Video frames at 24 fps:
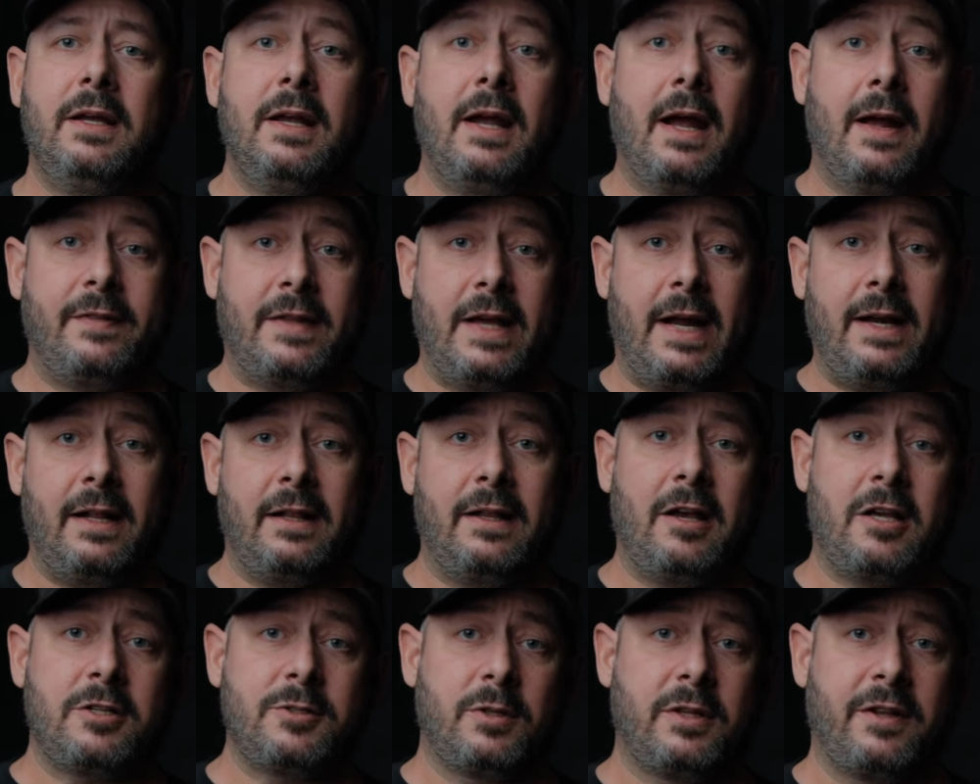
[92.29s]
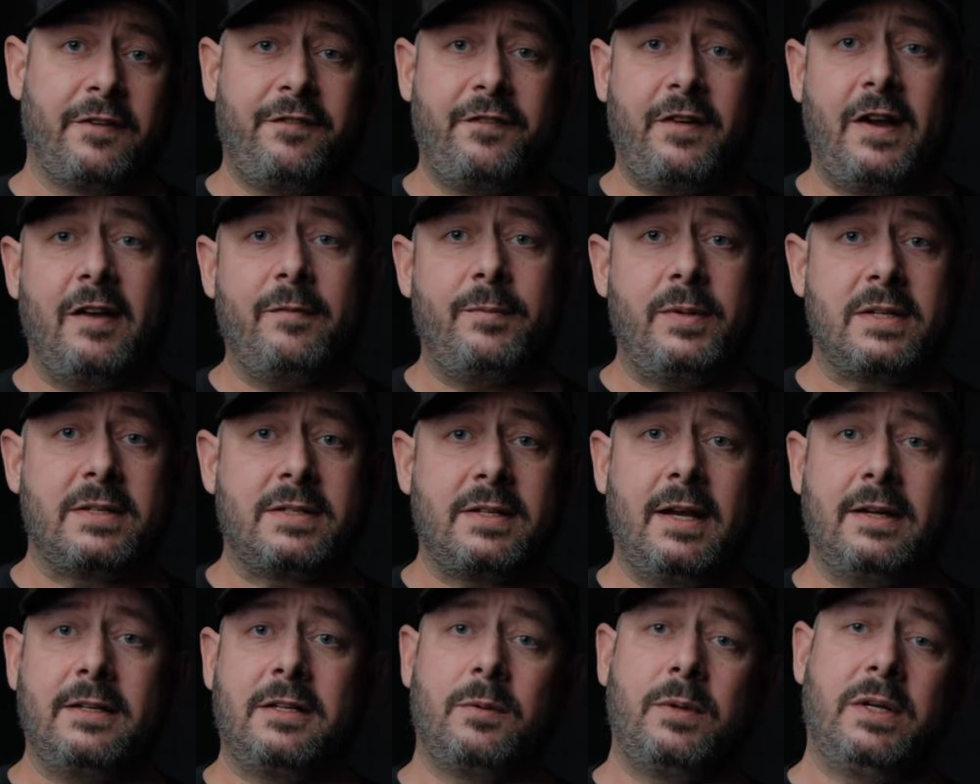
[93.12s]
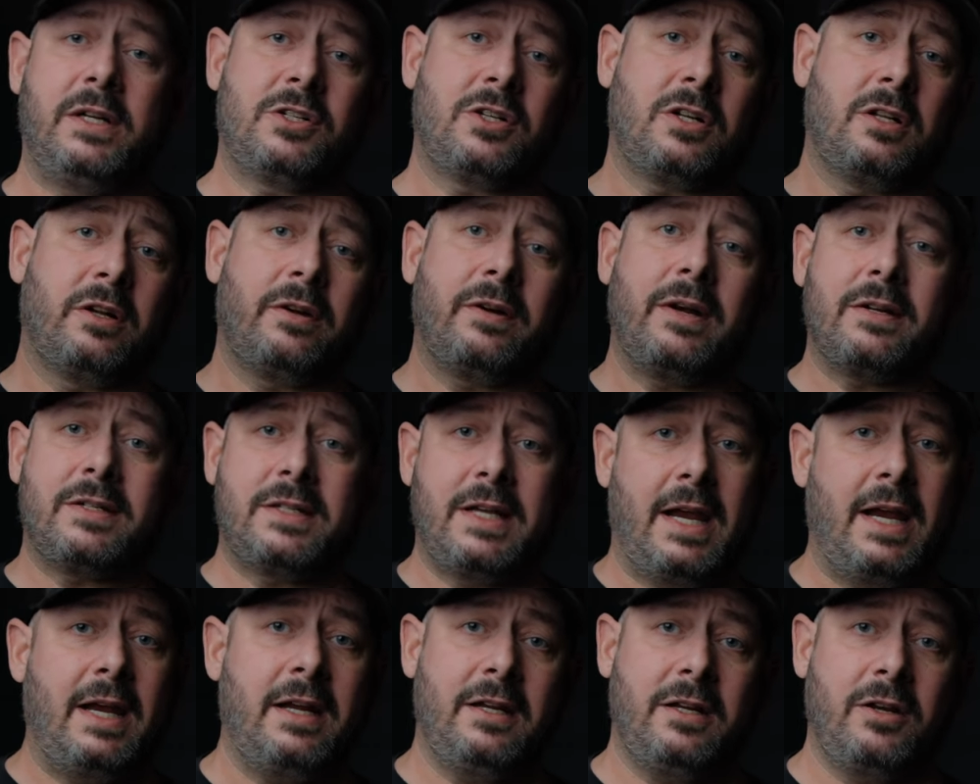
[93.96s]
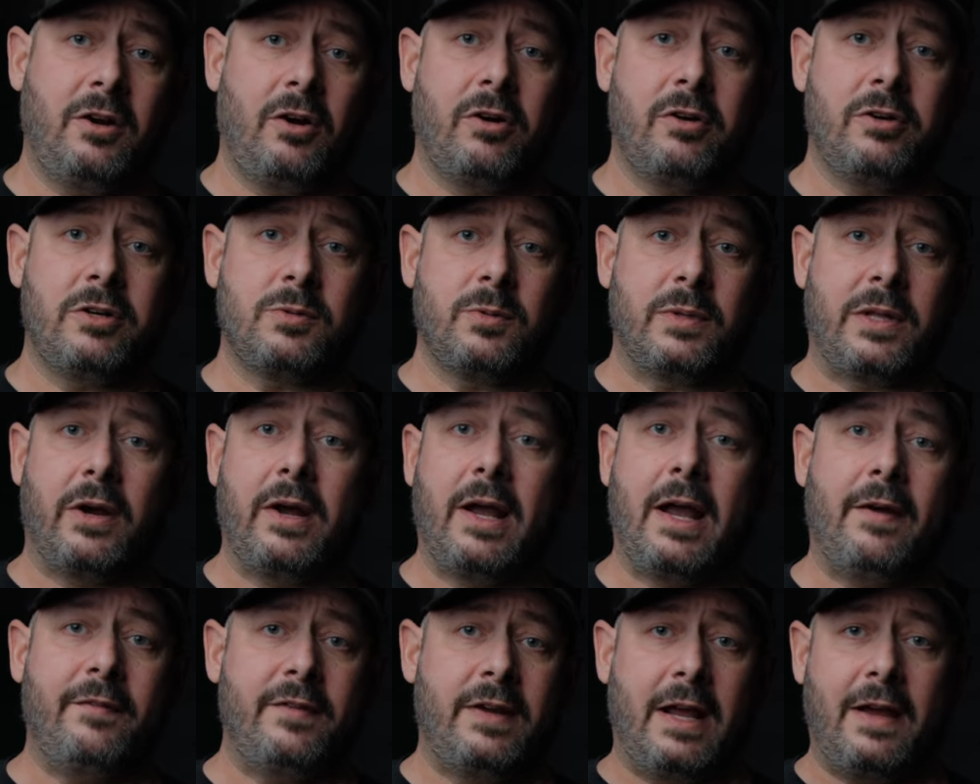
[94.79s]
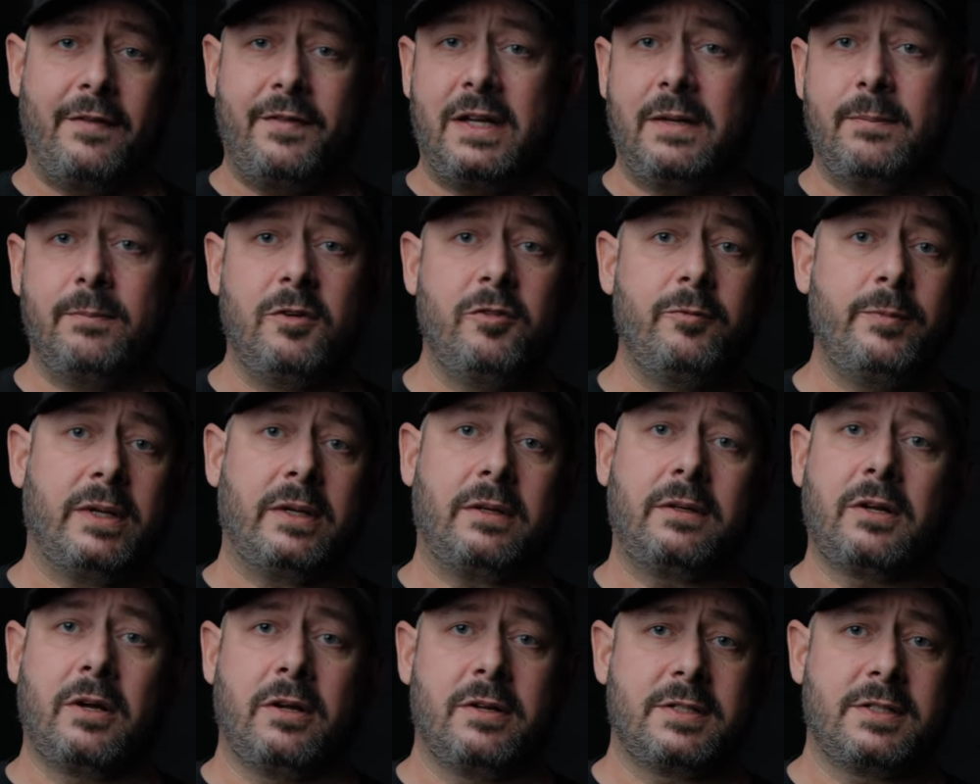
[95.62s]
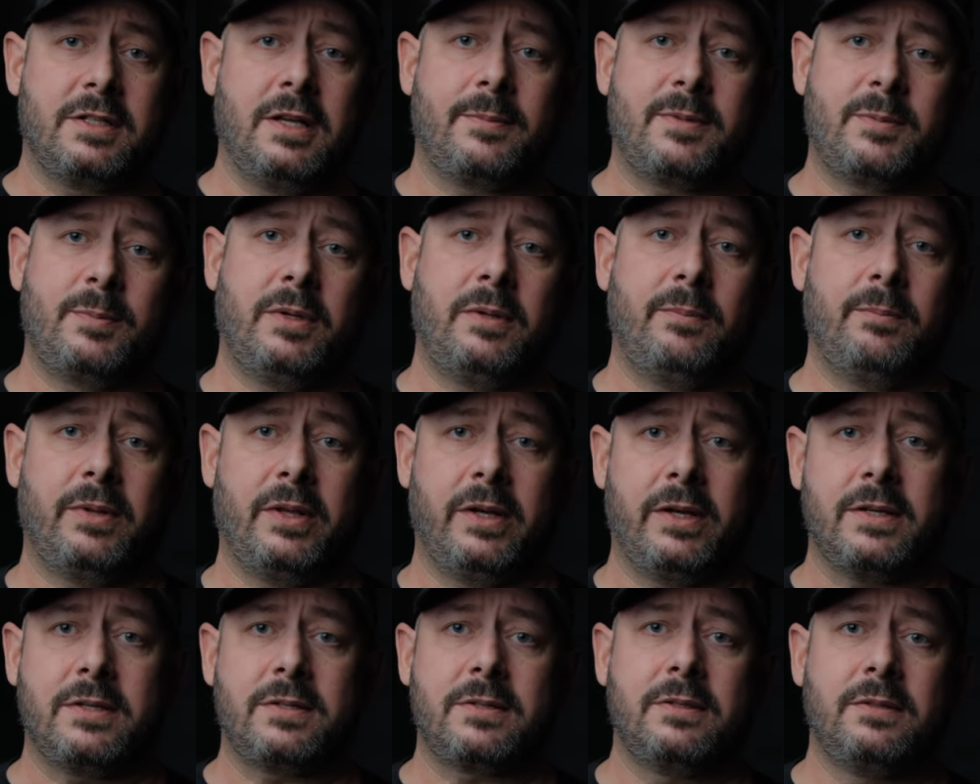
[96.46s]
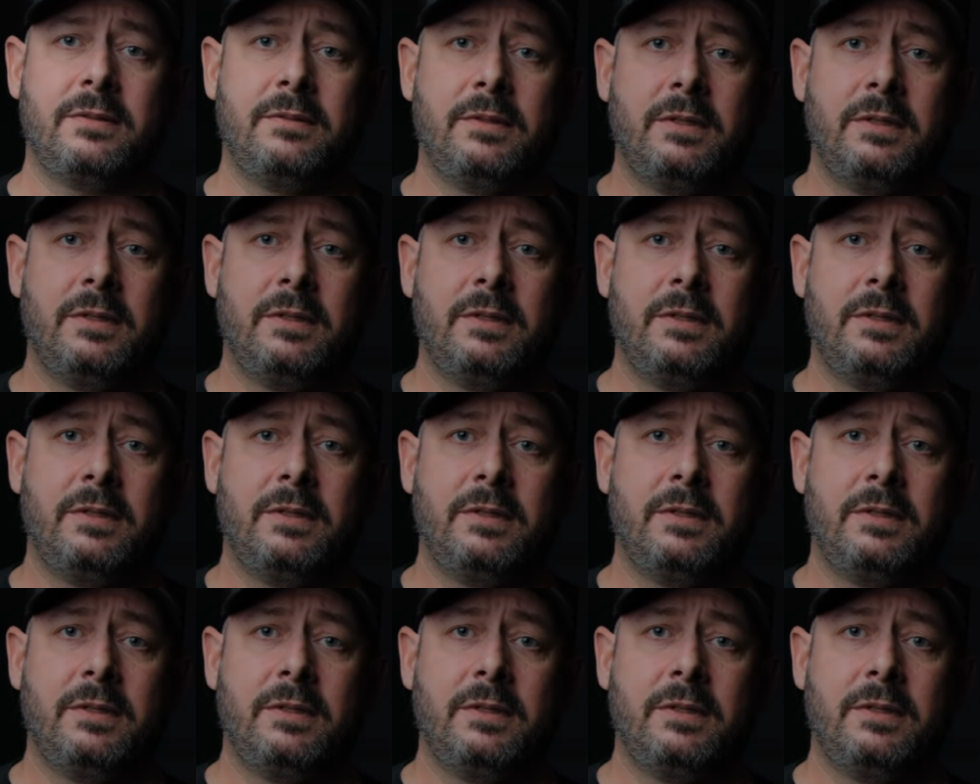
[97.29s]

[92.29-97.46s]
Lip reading: and that allows me the 5-pin sight to reach clear out to 80 yards without having to have any movement concepts put in place.